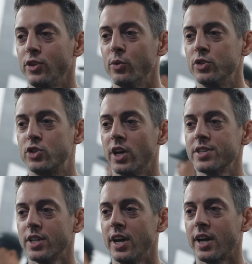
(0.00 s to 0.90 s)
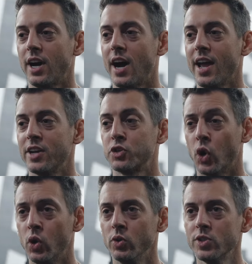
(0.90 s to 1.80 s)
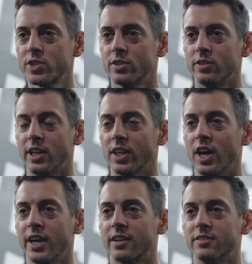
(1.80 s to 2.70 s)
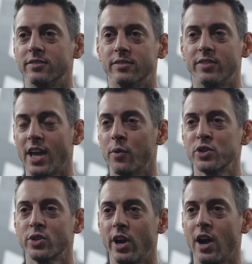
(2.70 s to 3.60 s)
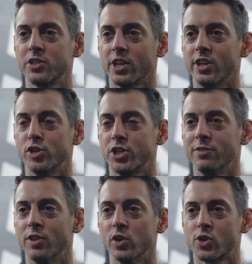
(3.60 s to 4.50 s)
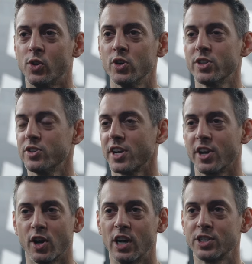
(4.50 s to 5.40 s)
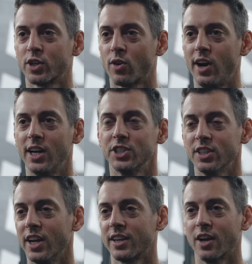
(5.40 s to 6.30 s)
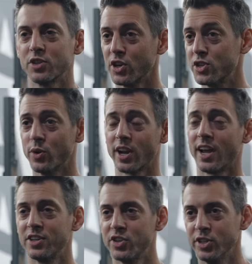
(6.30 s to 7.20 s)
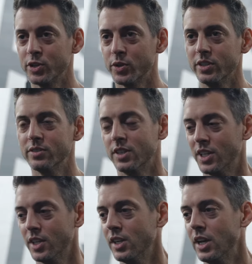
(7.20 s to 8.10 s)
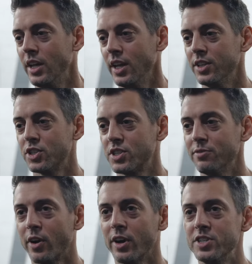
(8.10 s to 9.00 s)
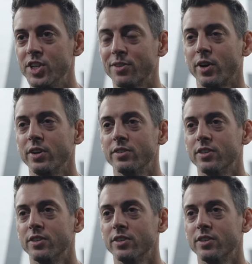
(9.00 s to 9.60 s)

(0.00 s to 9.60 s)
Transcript: It was just like I had goals, and like that was the way I was going to achieve those goals. I was like going to go out to the garage, and like I was going to do what I had to do, and it's just a very different